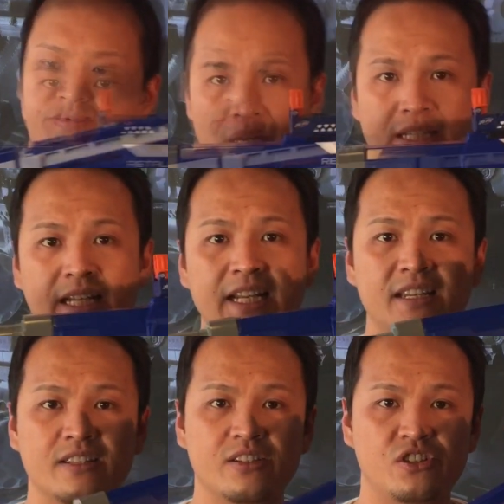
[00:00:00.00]
Basically,
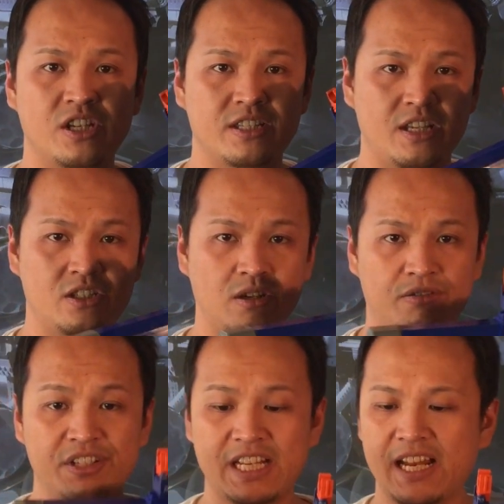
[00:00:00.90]
this is just a
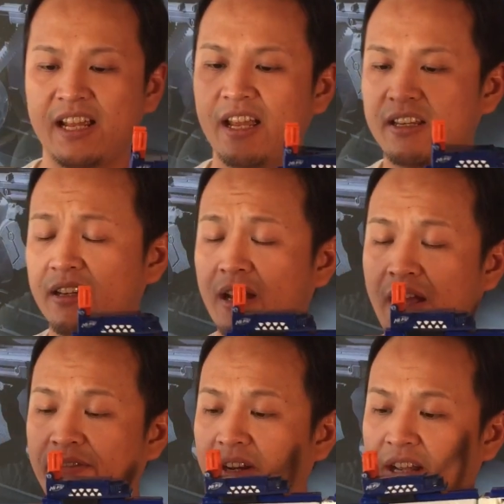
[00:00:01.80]
stock Retaliator
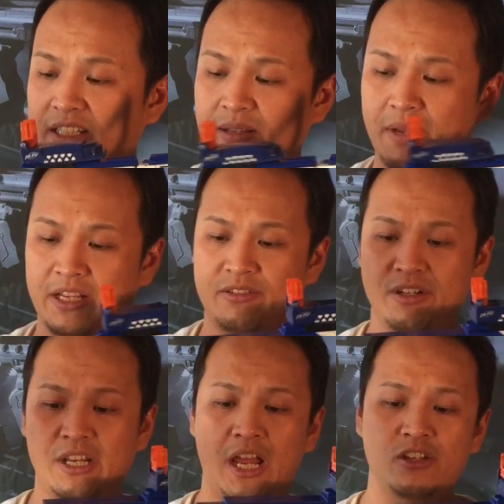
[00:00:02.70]
having like some
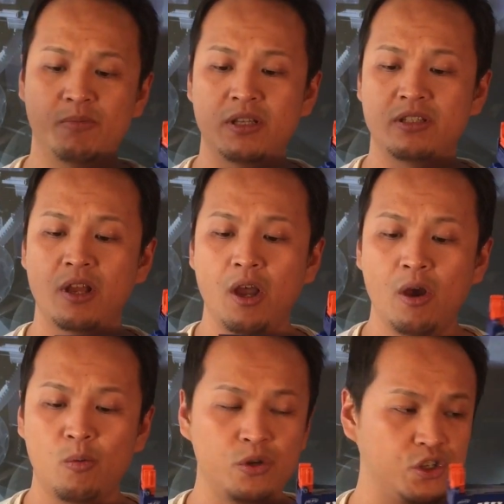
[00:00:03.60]
extra attachments
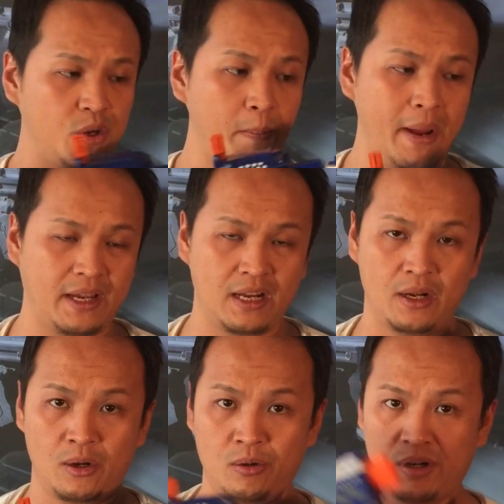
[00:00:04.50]
which make
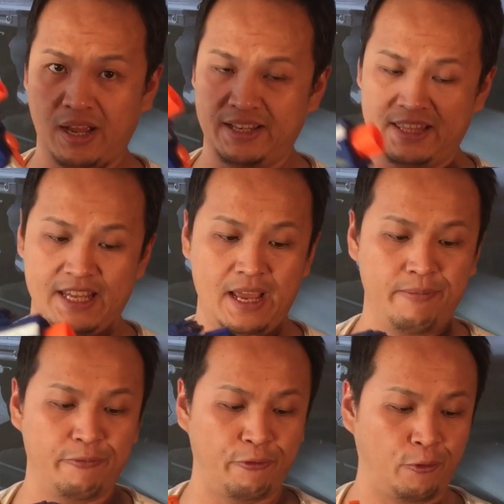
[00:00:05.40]
it look like the
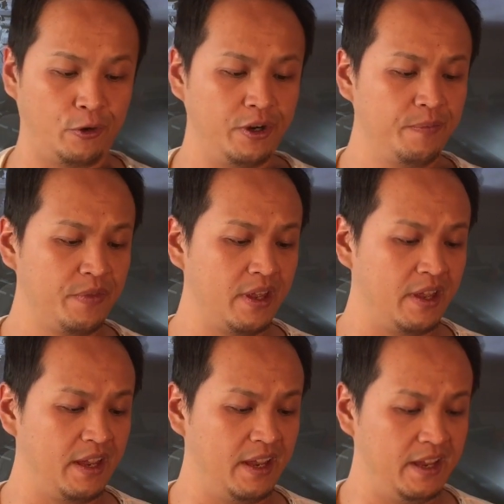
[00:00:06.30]
M4.
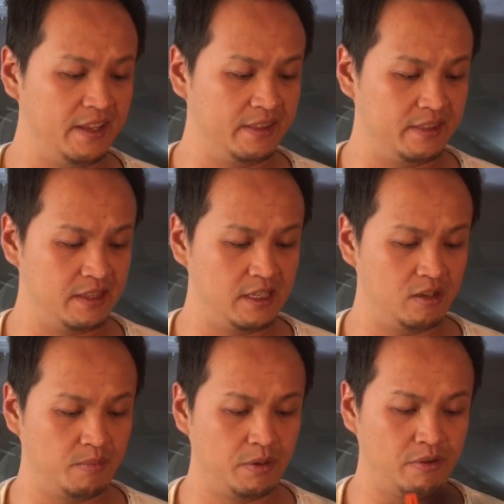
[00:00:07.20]
And
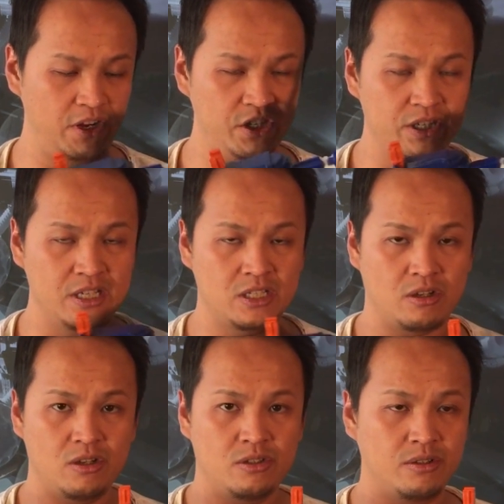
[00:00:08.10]
the operation is
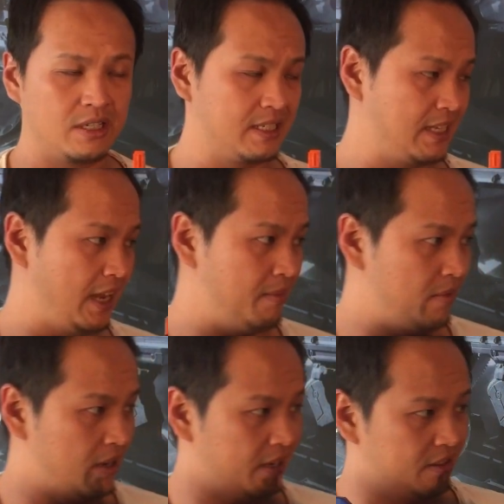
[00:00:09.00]
also the
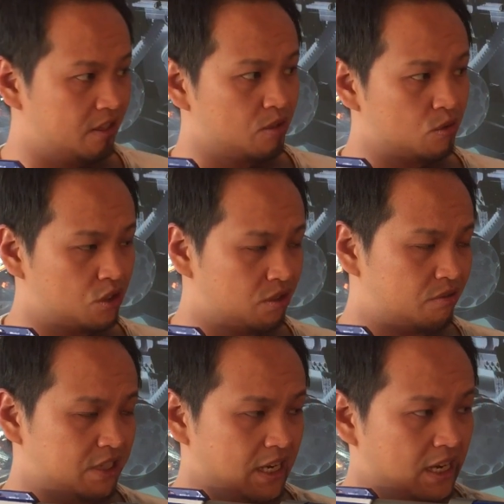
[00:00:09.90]
same like the usual
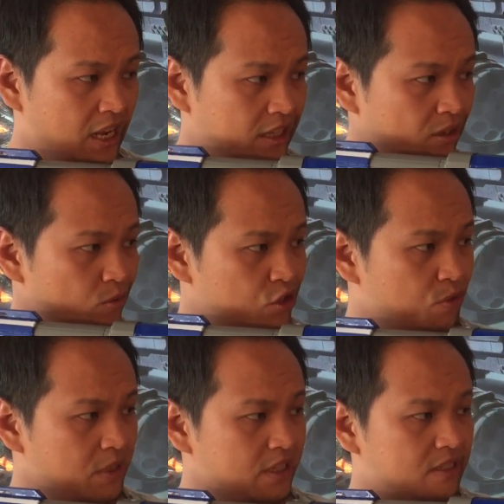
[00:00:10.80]
Retaliator,
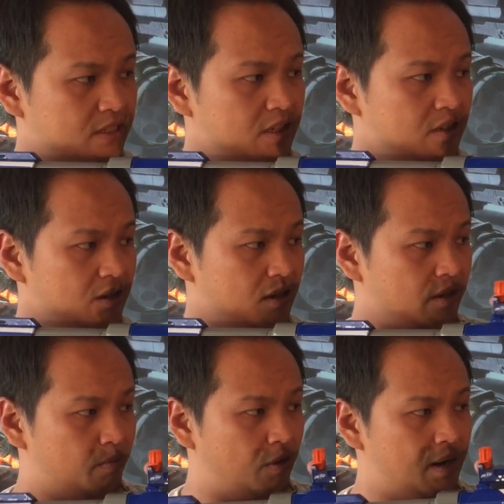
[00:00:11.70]
which means the
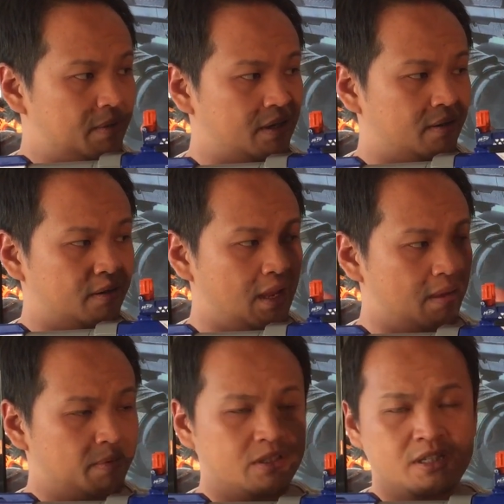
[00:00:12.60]
priming
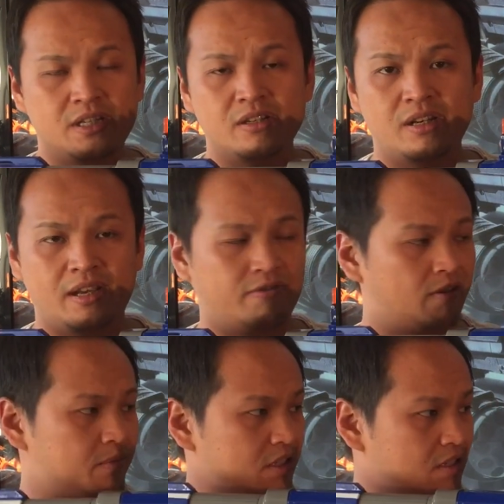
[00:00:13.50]
happens here like
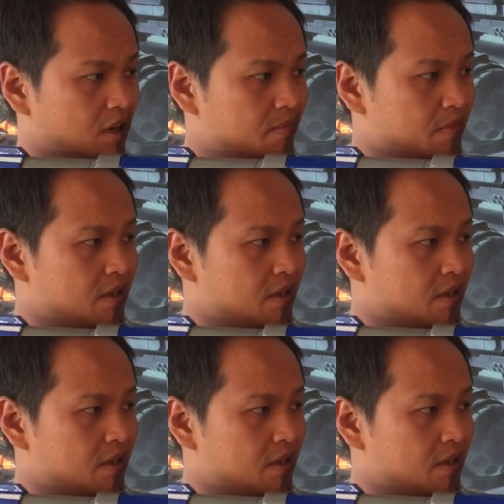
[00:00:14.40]
from the top,